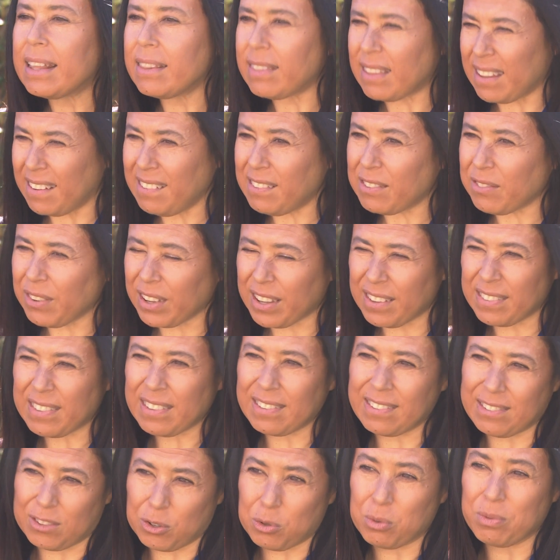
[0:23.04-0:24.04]
These
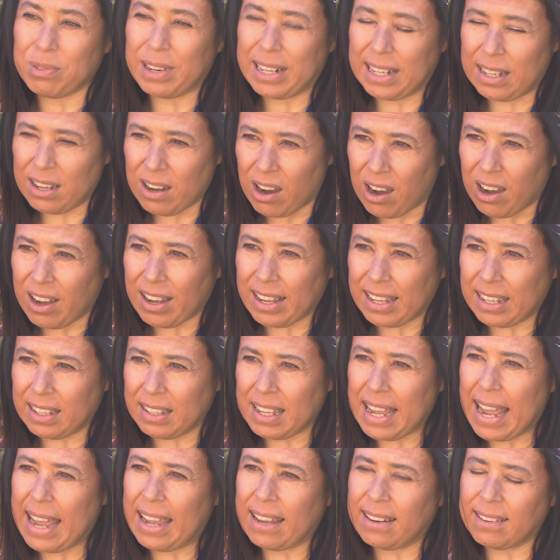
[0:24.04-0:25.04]
figures are still really
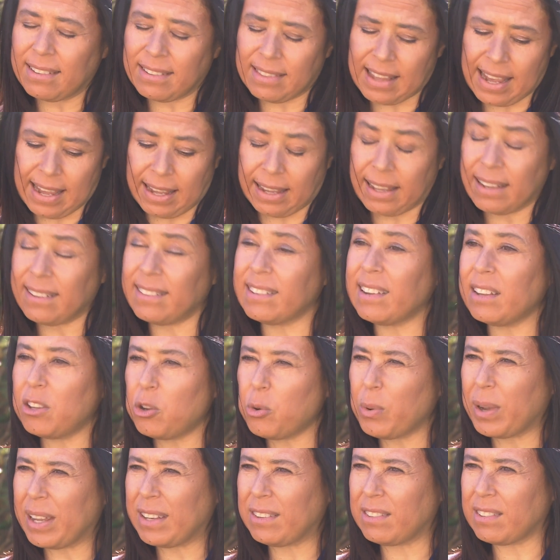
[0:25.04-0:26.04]
high, and they are
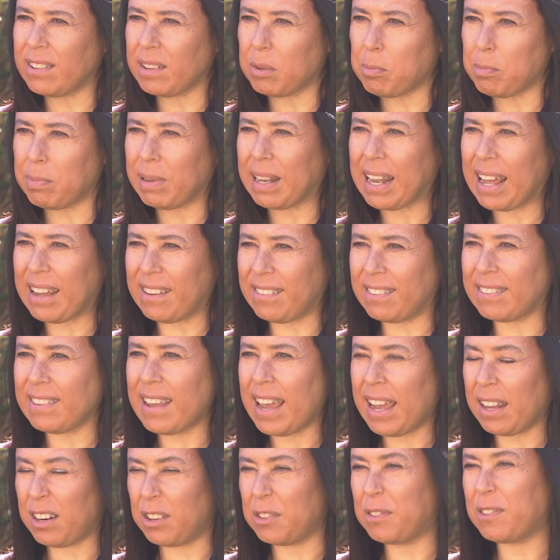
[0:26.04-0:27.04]
continuing to
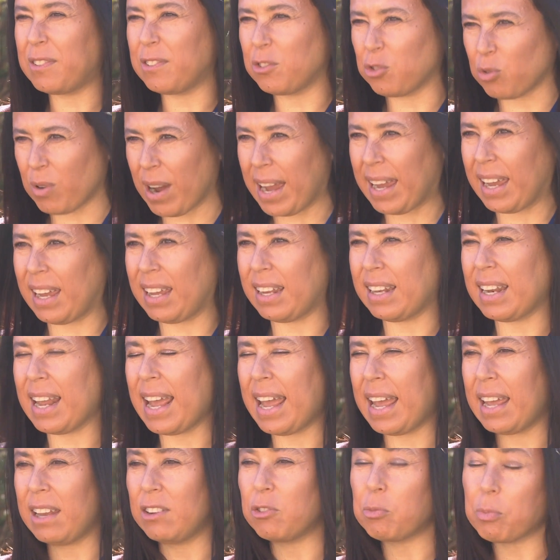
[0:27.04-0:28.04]
place added
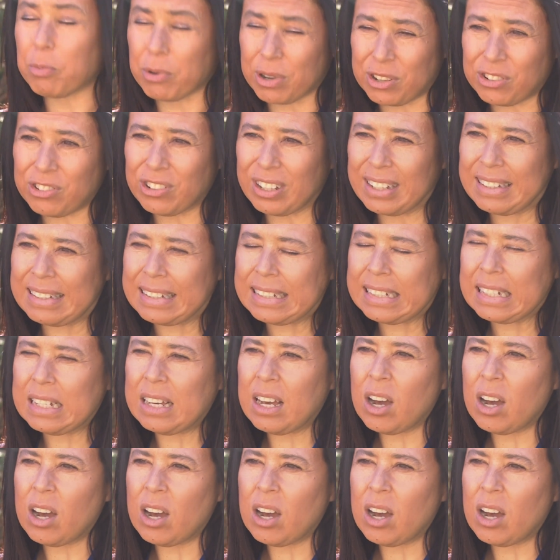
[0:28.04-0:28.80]
strain and pressure